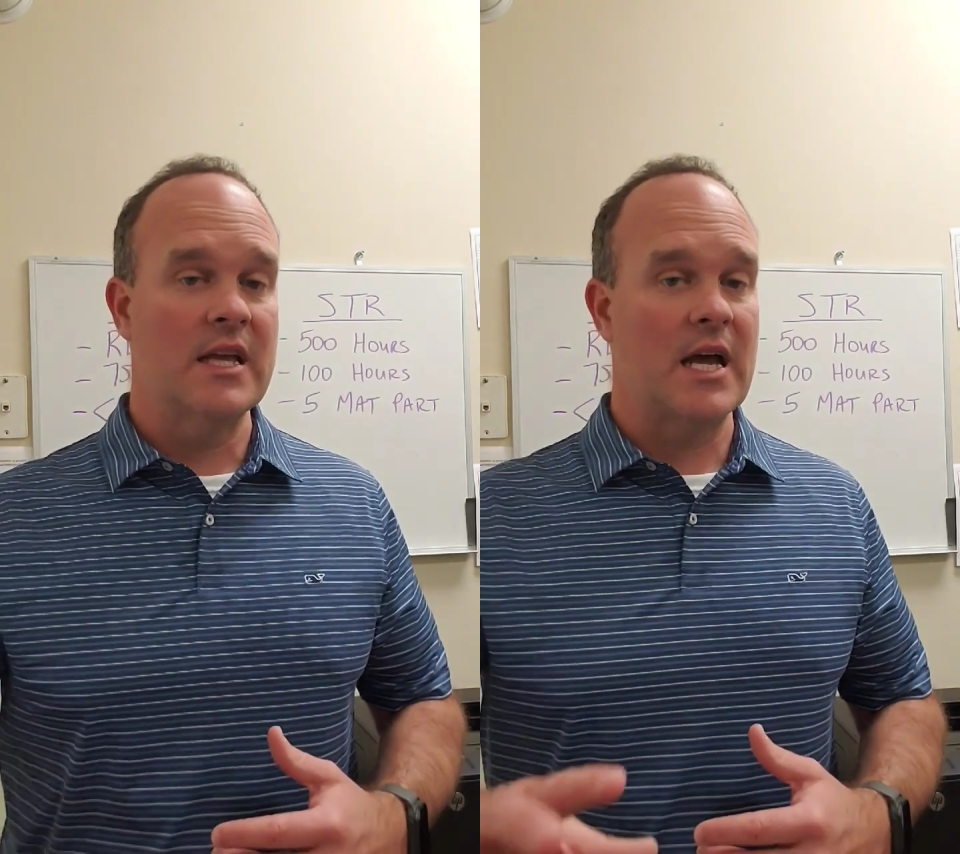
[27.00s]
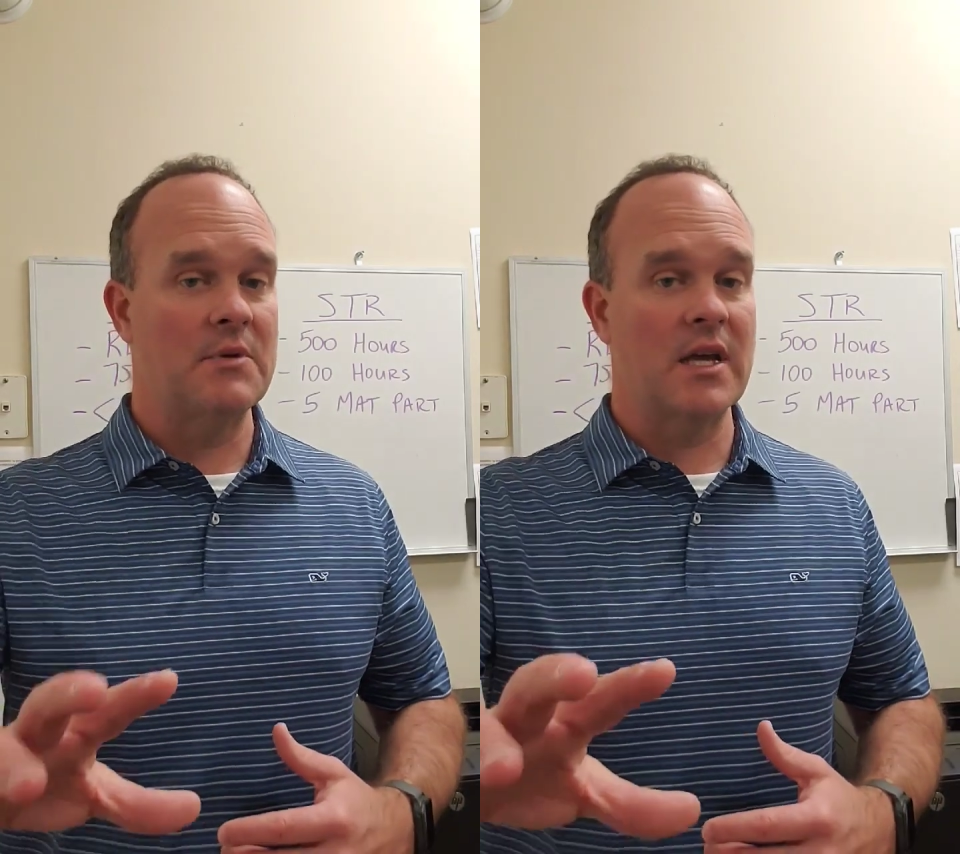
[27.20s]

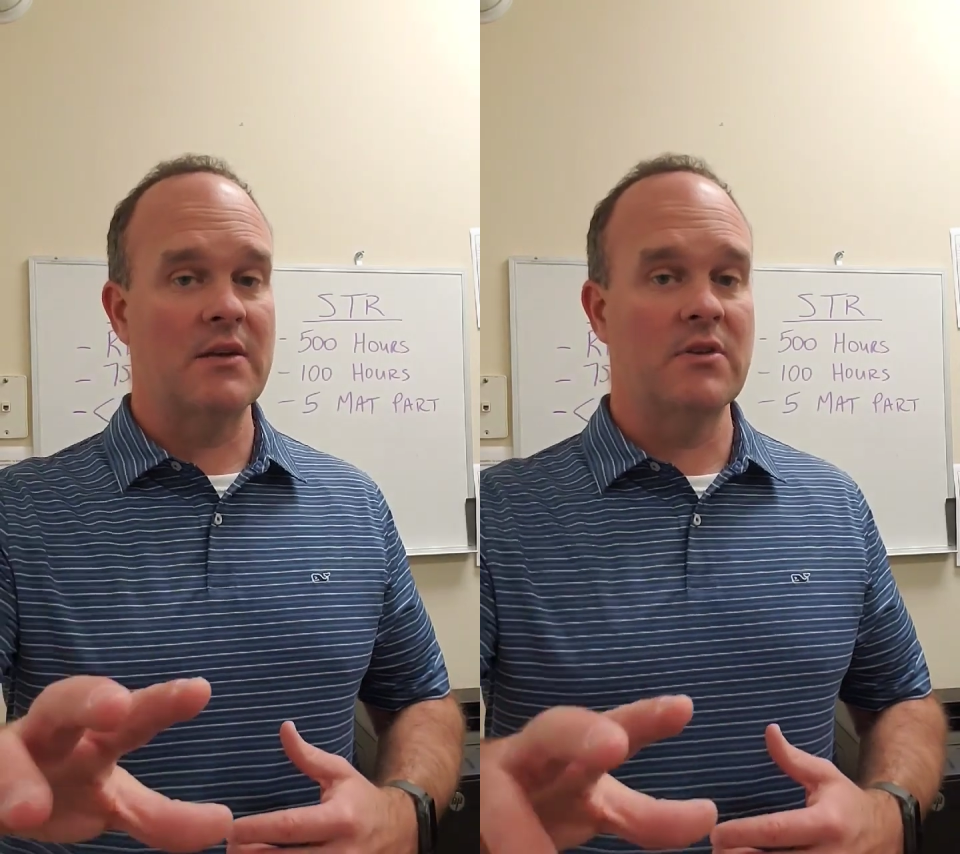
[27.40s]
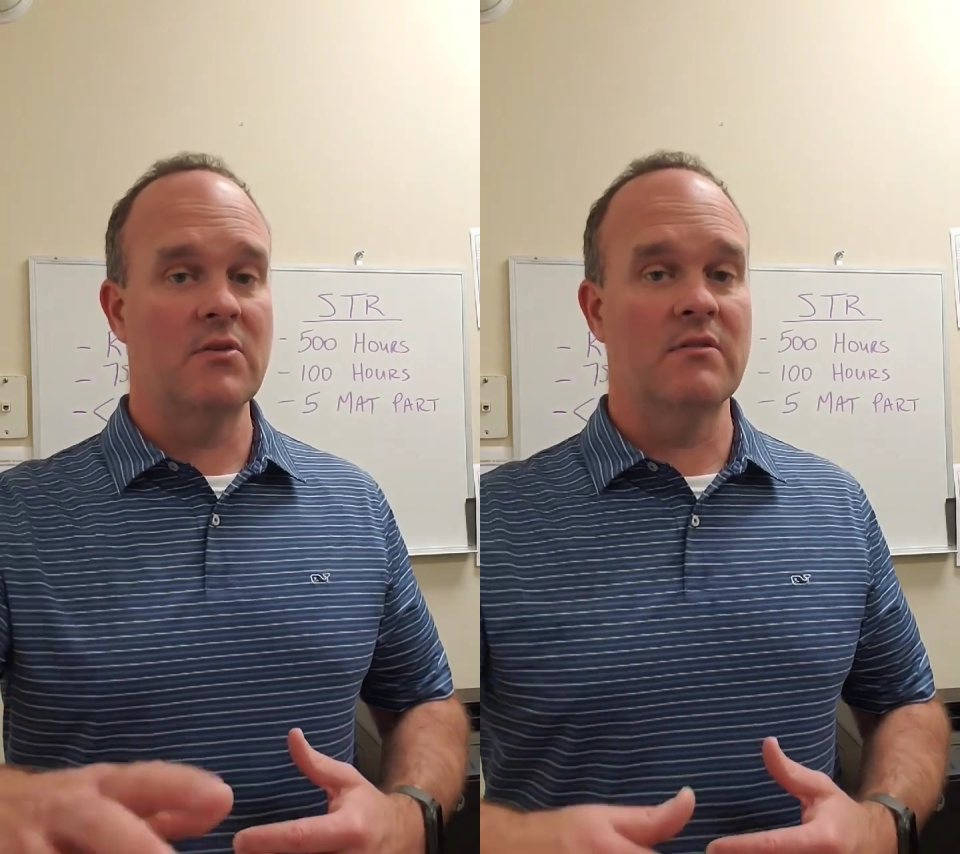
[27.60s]
I'm not
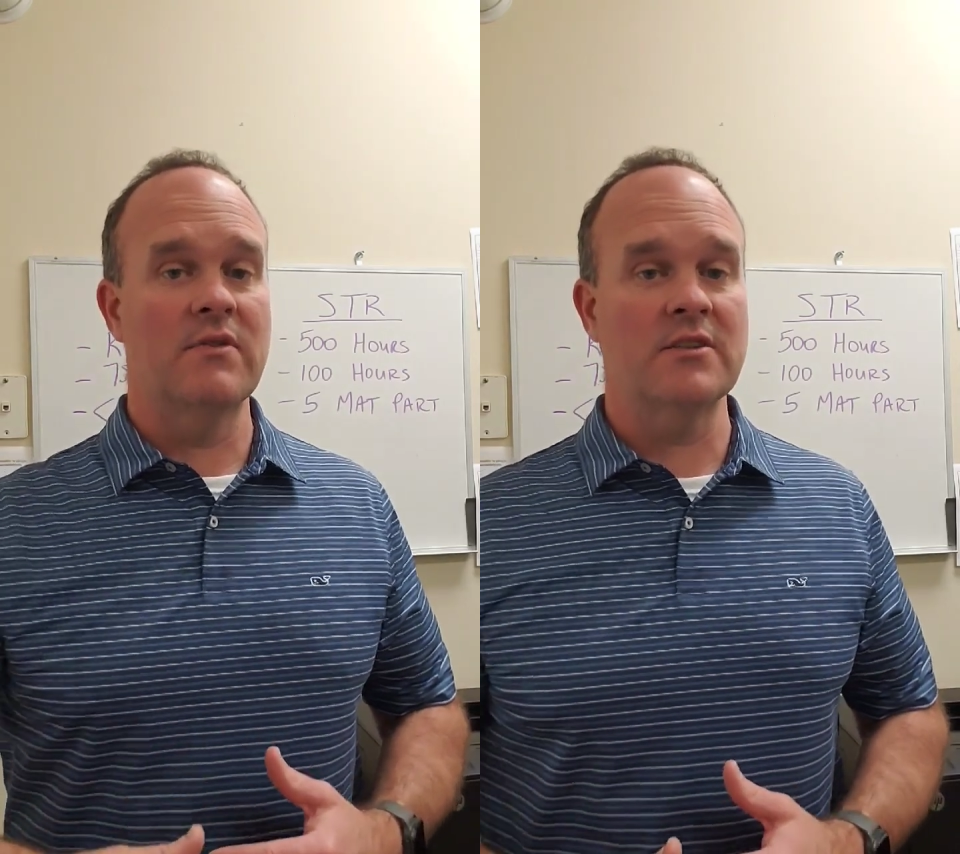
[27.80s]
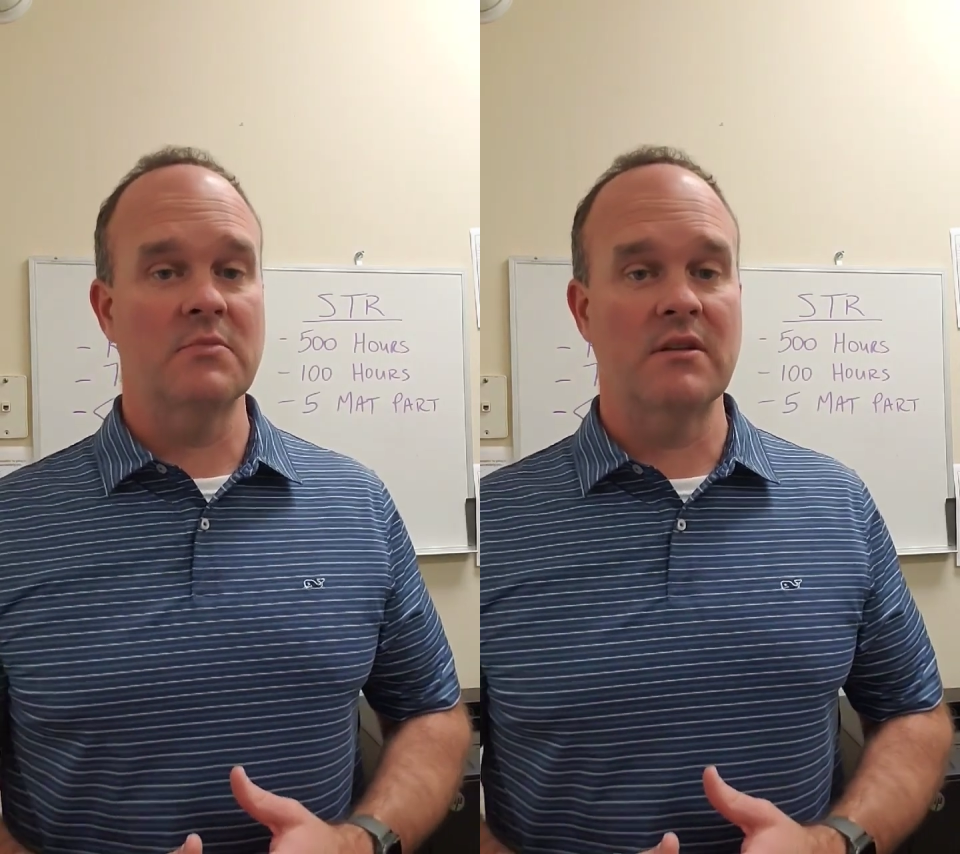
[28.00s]
giving you
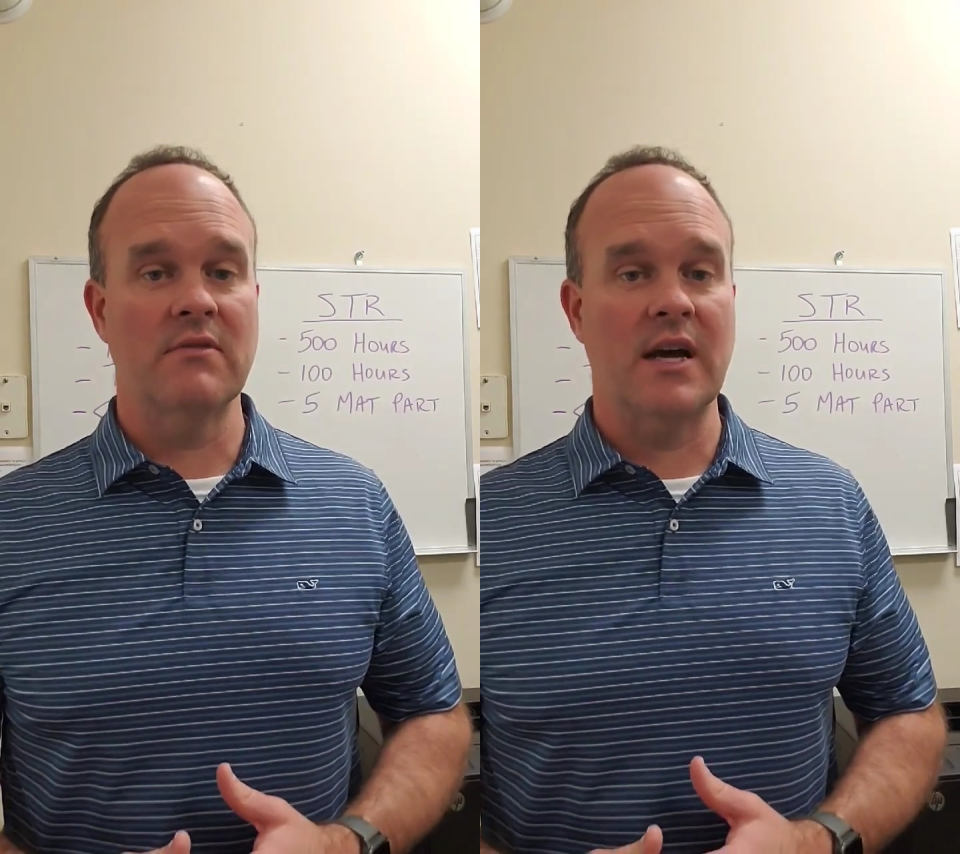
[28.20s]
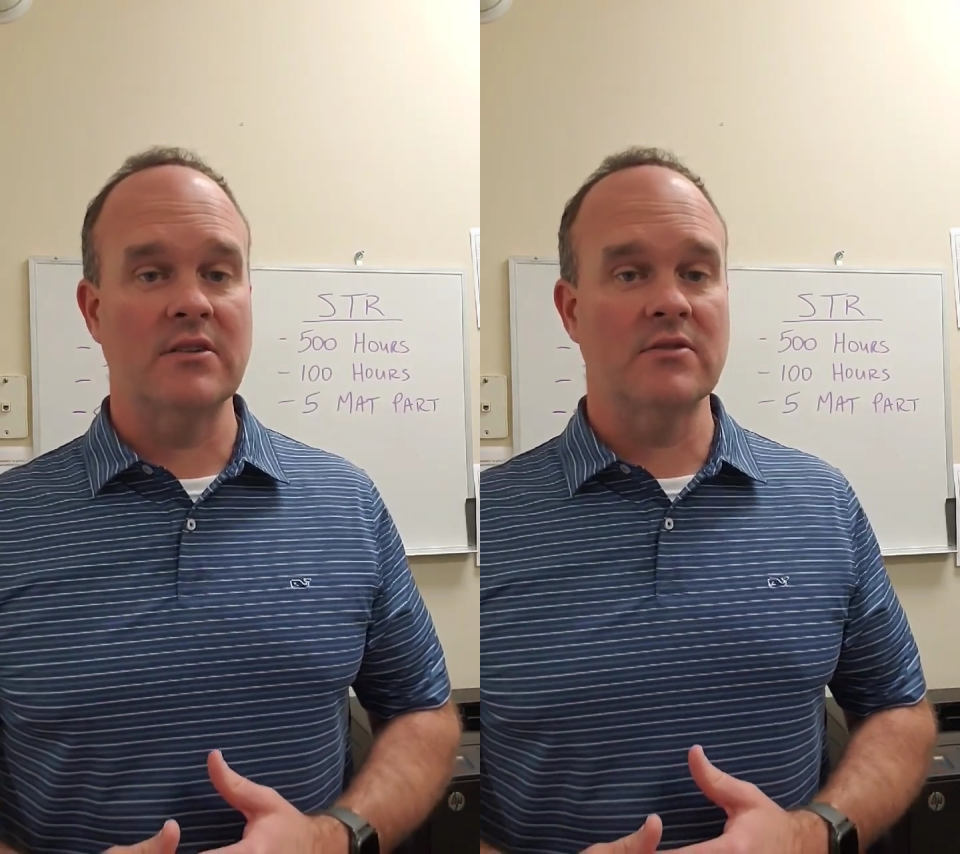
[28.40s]
investment
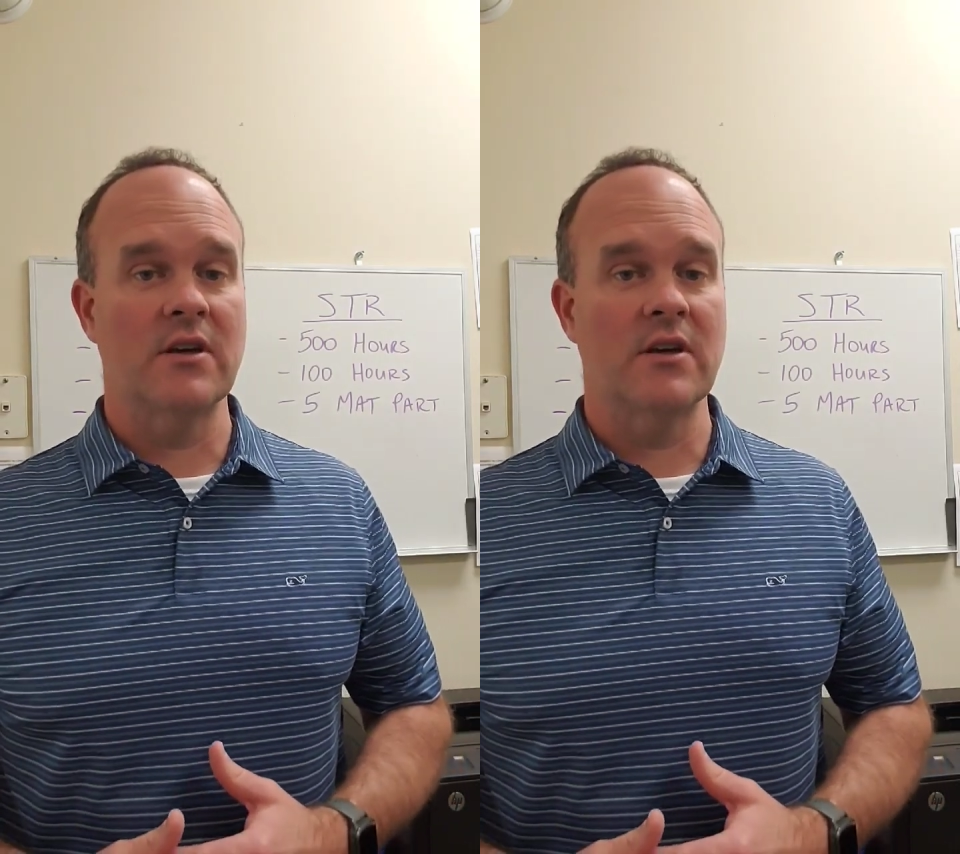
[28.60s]
advice